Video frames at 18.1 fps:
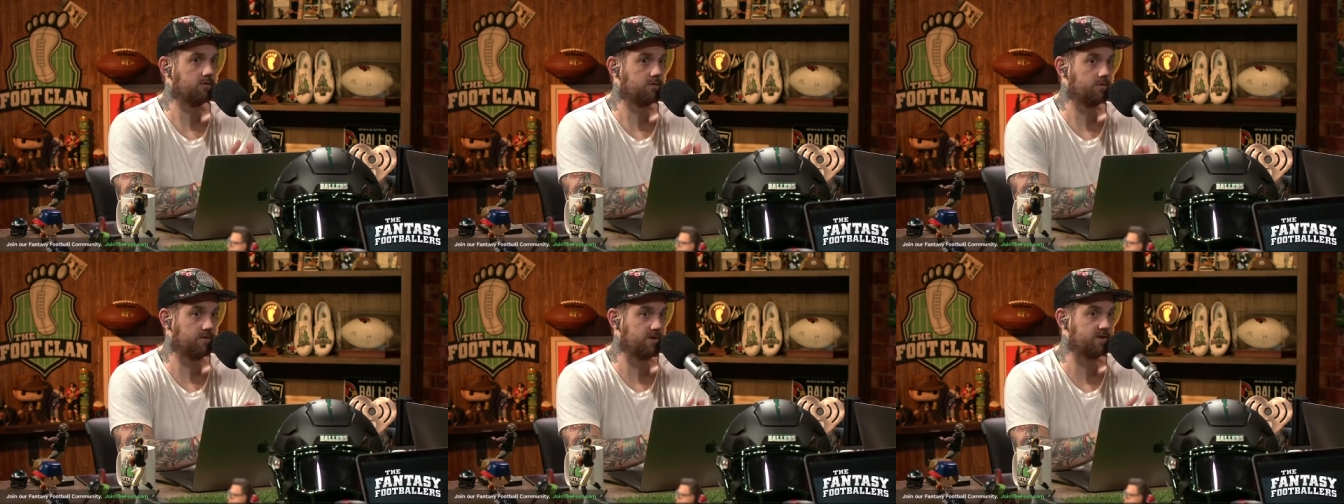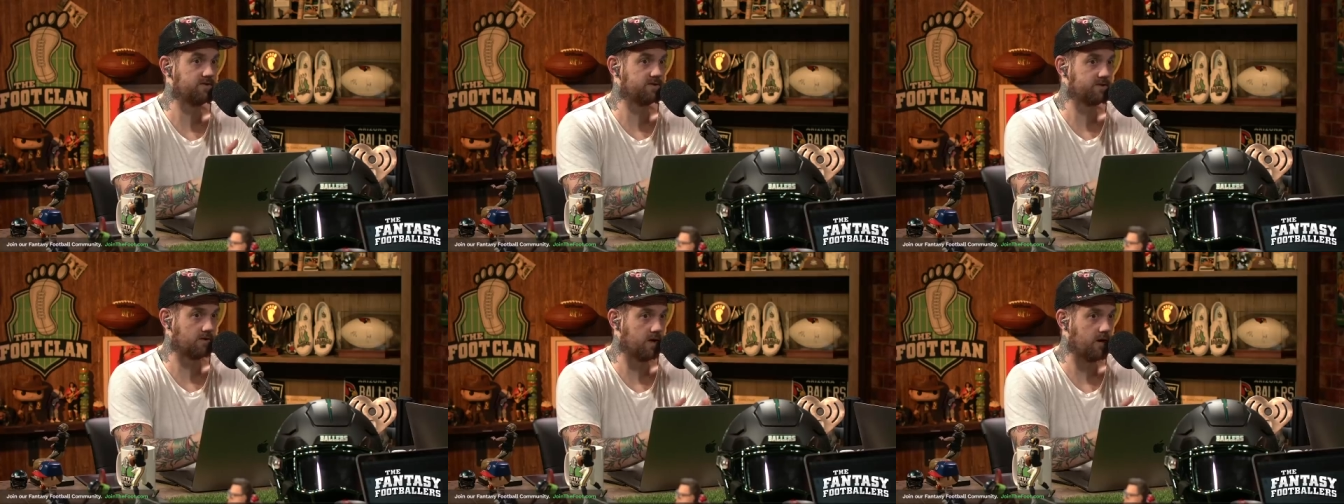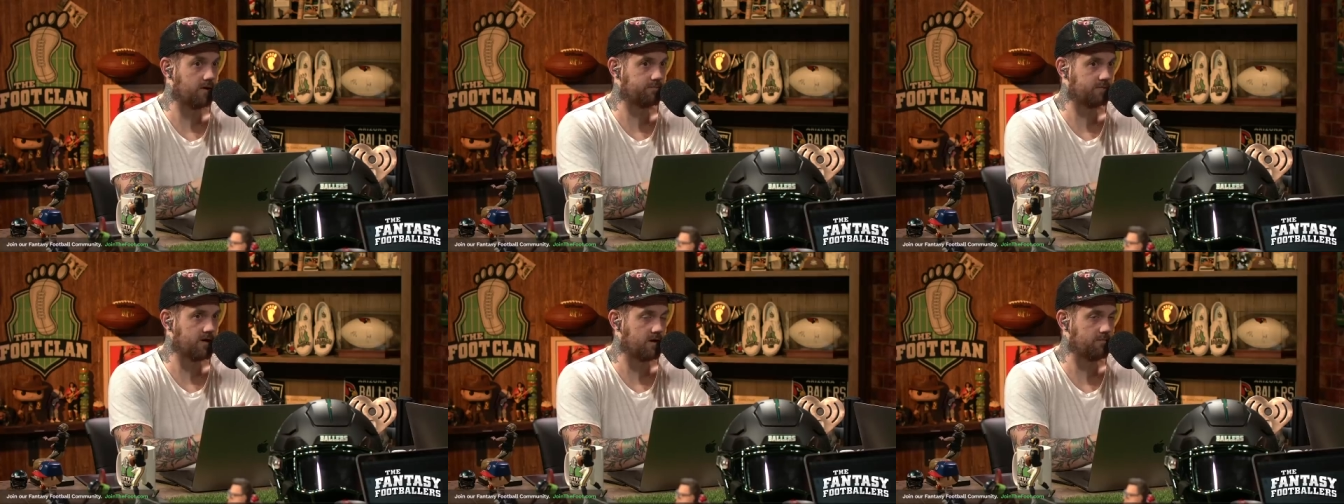this
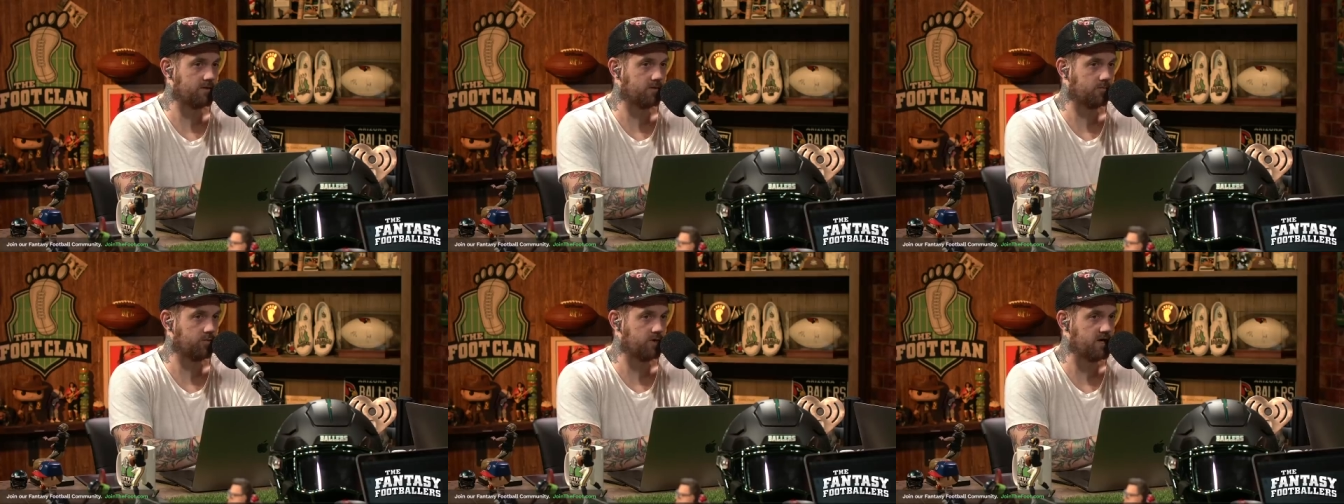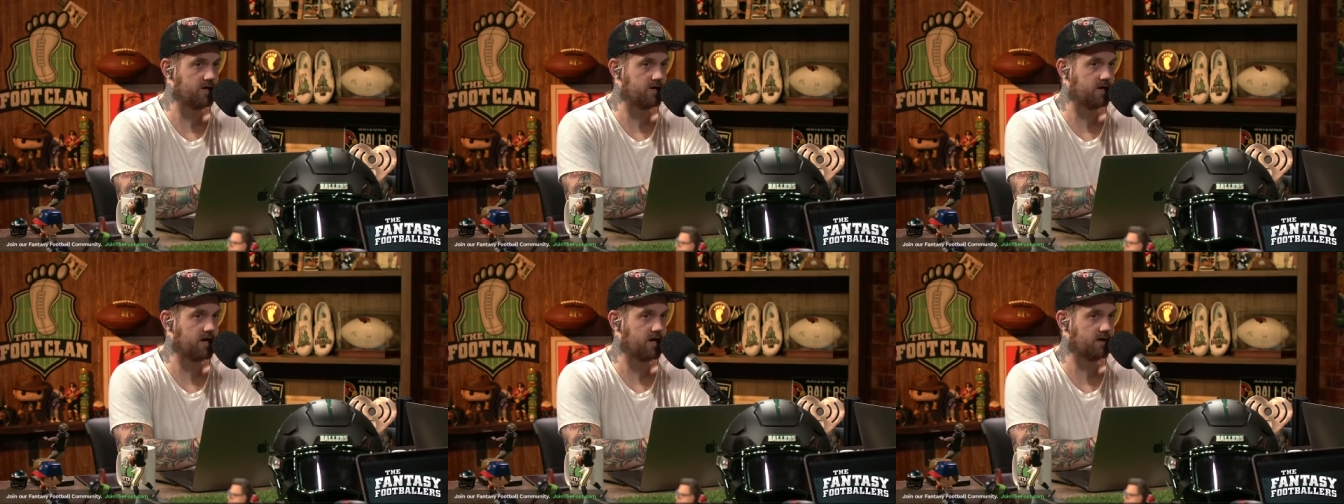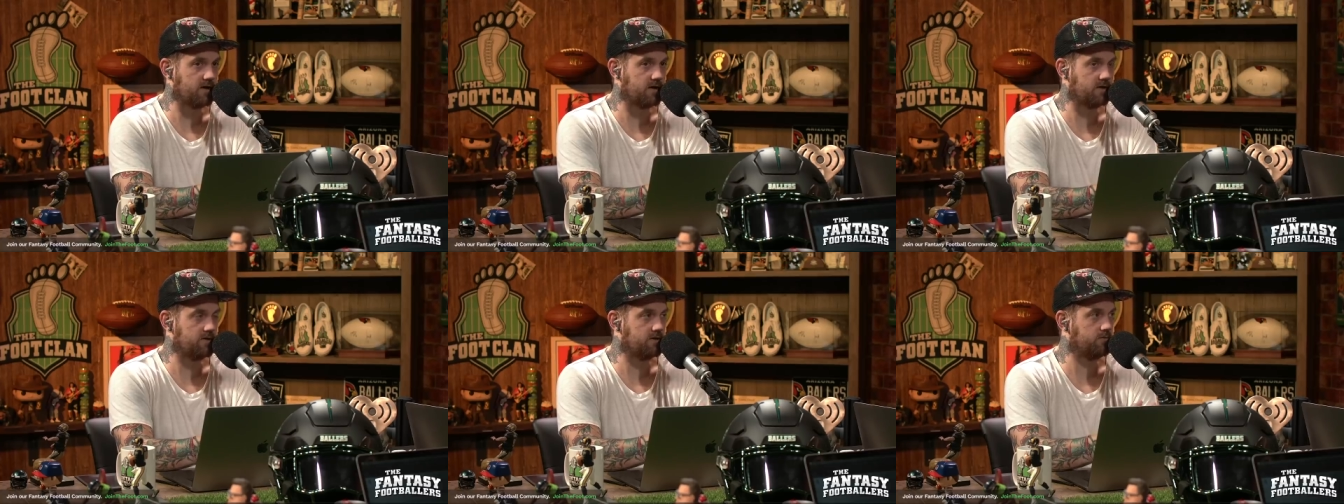upcoming week,
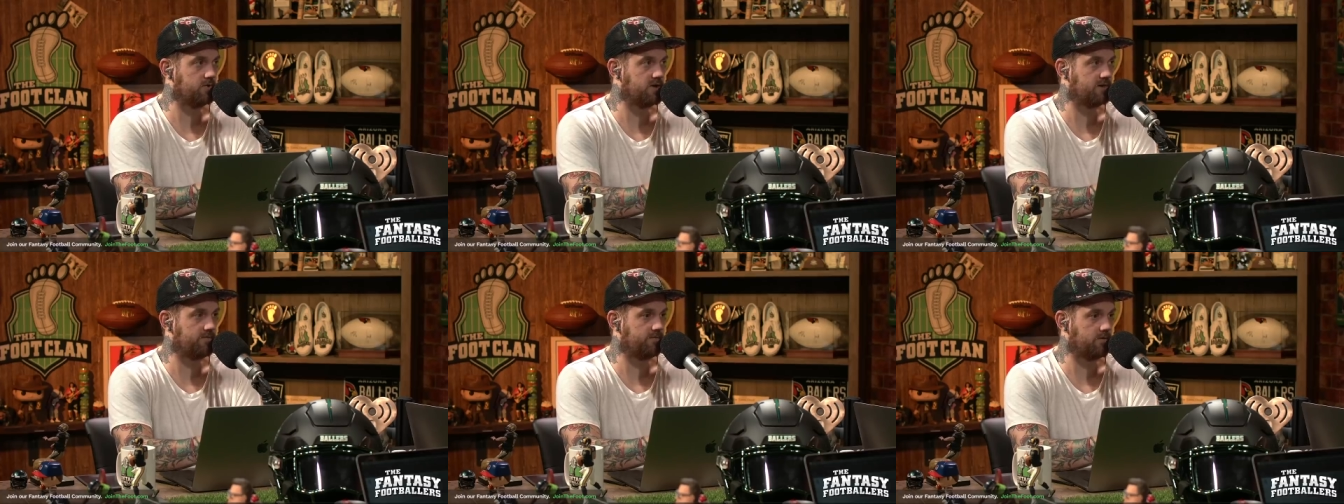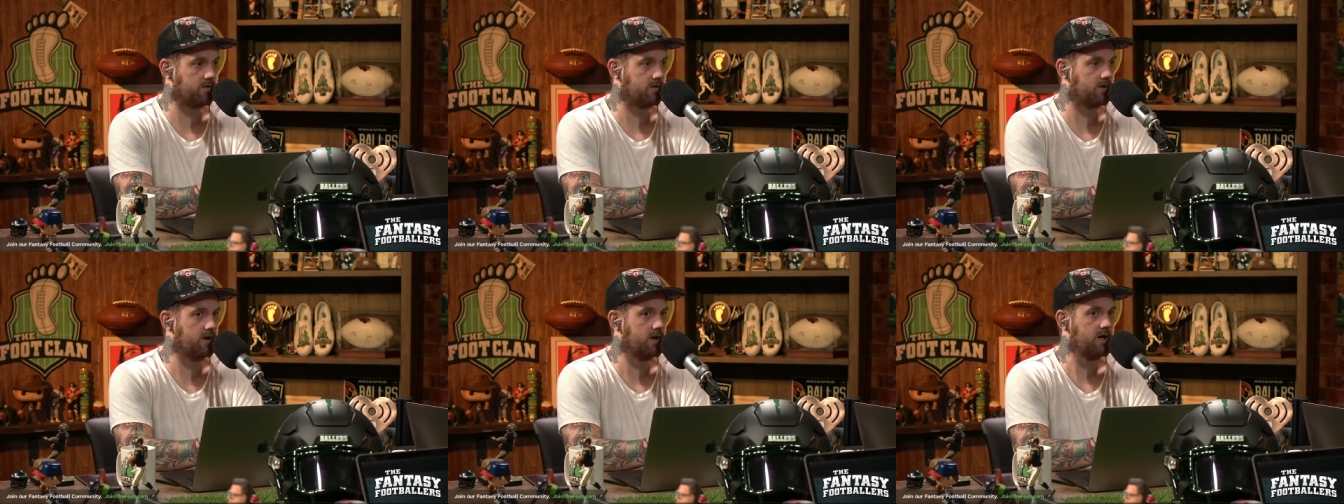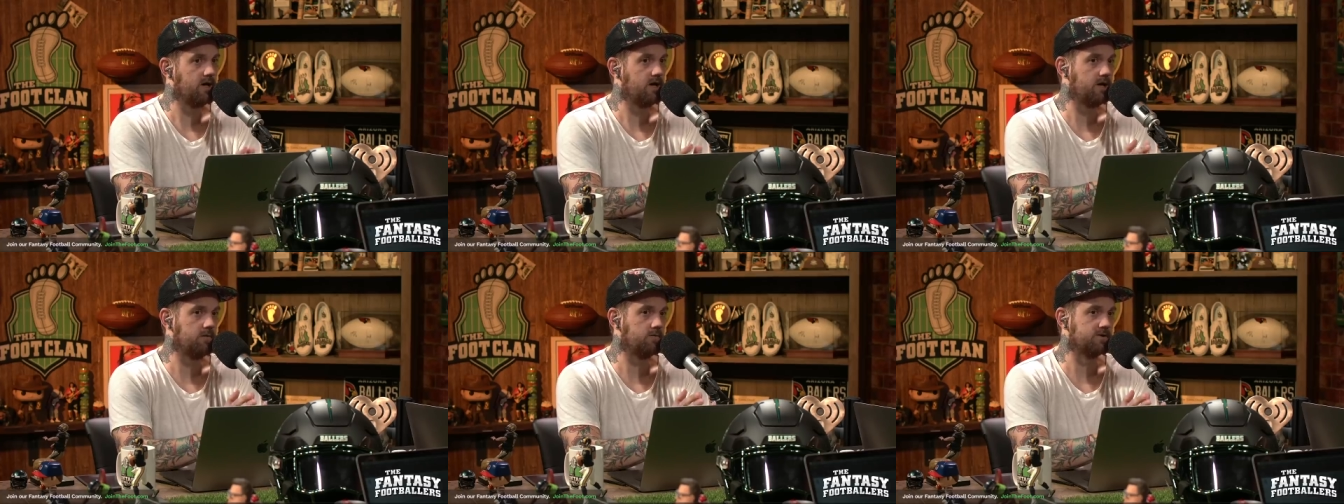heading into Week Four,
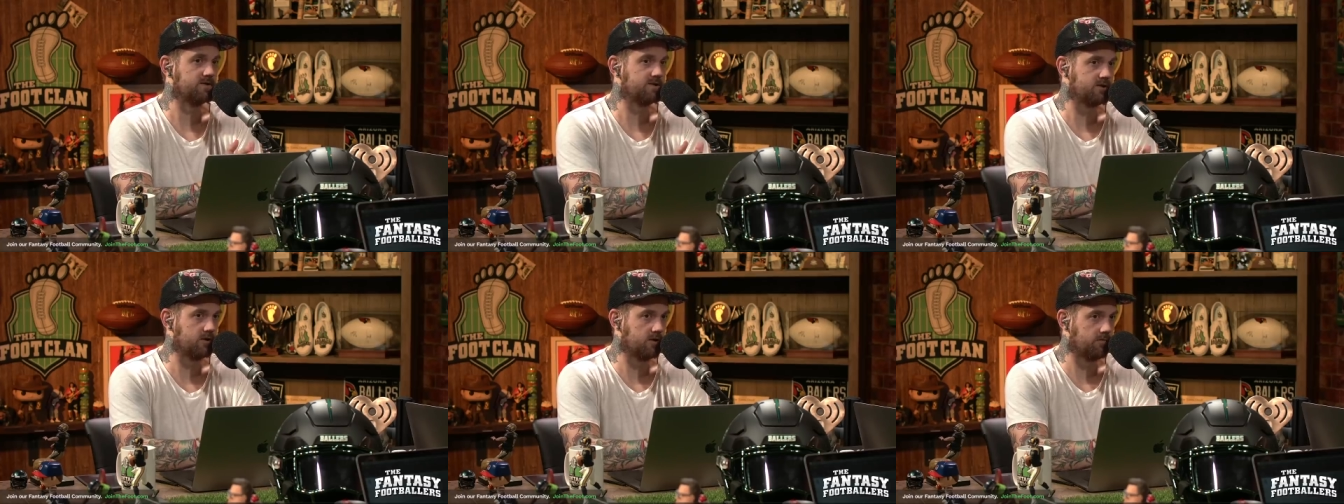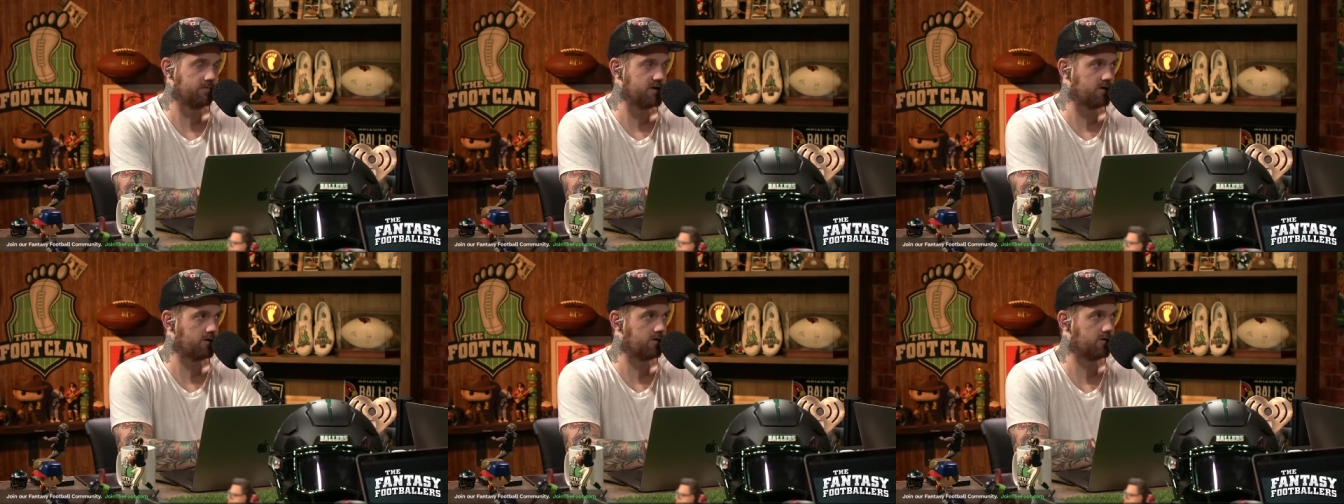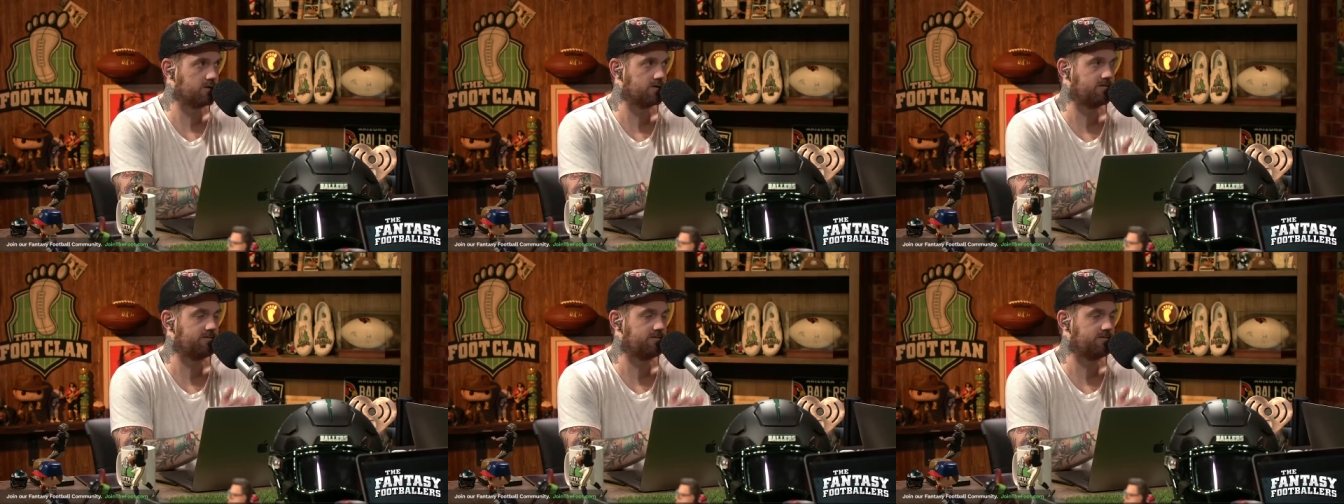he would still be a hold.